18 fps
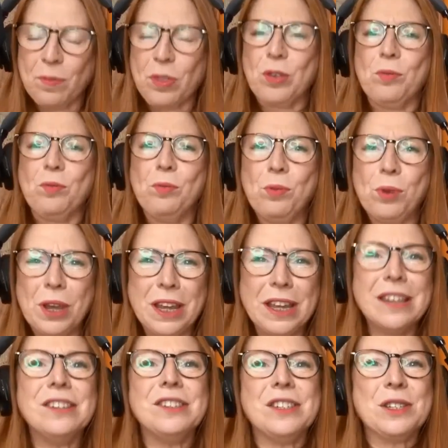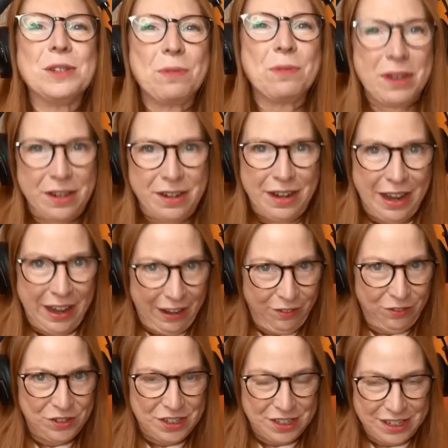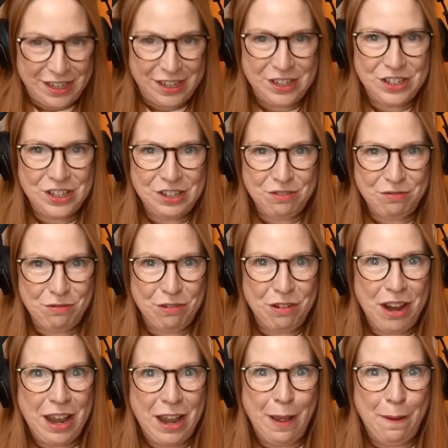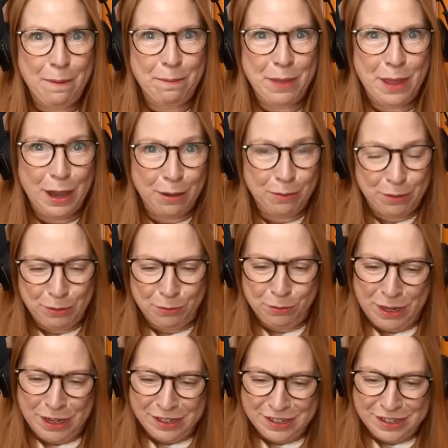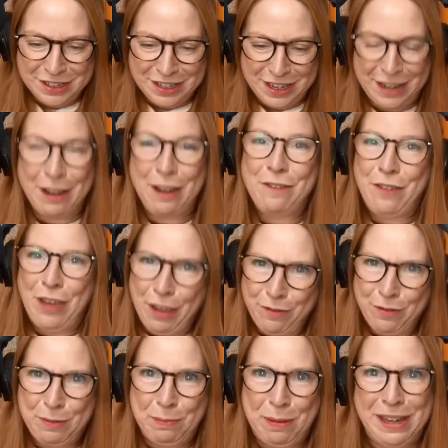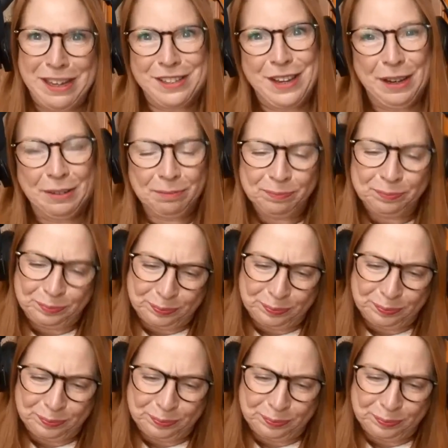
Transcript: The weirdest one, and I have to say this is right up there with the weirdest thing I've ever picked out,